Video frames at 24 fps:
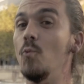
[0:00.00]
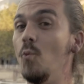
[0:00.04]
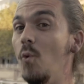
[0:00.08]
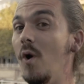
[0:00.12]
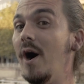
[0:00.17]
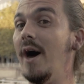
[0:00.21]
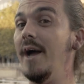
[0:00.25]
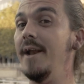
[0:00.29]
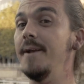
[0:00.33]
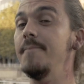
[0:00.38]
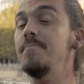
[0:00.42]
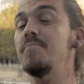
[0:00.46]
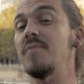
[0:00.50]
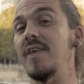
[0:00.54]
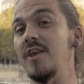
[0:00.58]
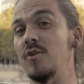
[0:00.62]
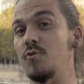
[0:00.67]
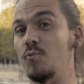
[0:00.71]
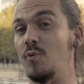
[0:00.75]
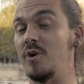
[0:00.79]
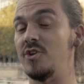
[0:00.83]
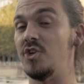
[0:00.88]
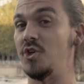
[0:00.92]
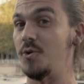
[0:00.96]
One
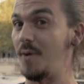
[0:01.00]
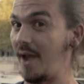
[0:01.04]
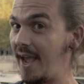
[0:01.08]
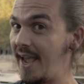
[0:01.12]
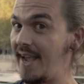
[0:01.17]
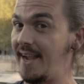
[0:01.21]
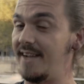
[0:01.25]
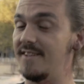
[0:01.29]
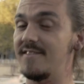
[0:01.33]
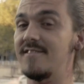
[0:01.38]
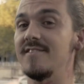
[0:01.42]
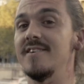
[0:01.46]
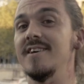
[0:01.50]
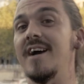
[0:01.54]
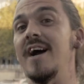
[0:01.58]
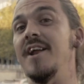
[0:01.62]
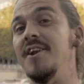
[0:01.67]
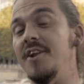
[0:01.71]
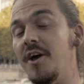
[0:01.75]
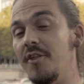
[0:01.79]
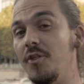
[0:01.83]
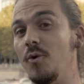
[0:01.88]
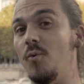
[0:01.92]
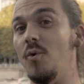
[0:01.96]
is what you ate,
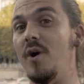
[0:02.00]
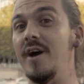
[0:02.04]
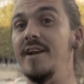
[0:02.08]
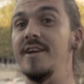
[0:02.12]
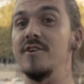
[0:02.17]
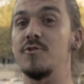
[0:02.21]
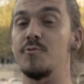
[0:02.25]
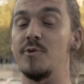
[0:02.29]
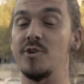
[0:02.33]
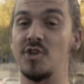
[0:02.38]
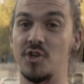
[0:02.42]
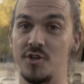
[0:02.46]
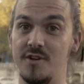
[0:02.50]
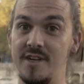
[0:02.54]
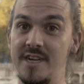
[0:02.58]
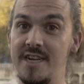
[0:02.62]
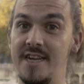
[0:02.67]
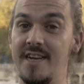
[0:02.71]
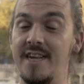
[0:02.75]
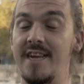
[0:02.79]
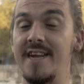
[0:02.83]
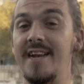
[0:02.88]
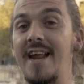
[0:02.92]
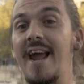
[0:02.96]
another one is what you're
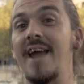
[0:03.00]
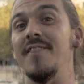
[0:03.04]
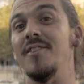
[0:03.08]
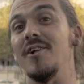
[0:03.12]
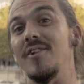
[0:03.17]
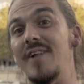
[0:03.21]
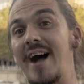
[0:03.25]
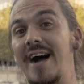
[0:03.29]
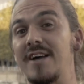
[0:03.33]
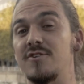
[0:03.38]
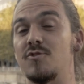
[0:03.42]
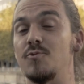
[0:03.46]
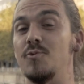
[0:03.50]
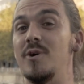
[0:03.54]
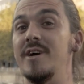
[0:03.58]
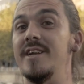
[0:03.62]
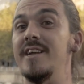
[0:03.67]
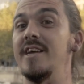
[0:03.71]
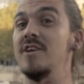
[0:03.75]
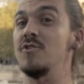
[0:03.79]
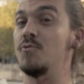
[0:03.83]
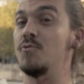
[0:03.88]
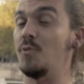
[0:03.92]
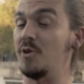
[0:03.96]
eating, and the last
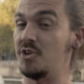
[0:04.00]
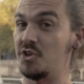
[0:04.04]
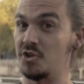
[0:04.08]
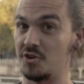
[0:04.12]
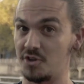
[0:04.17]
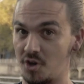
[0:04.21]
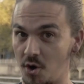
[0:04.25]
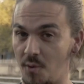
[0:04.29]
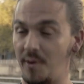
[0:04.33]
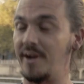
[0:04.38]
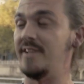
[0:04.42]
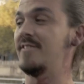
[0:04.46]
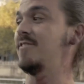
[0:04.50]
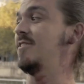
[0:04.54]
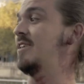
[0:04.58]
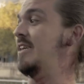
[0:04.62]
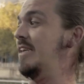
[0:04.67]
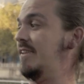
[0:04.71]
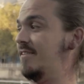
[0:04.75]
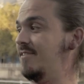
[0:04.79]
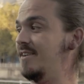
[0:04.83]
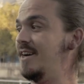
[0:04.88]
one is what you're going to eat.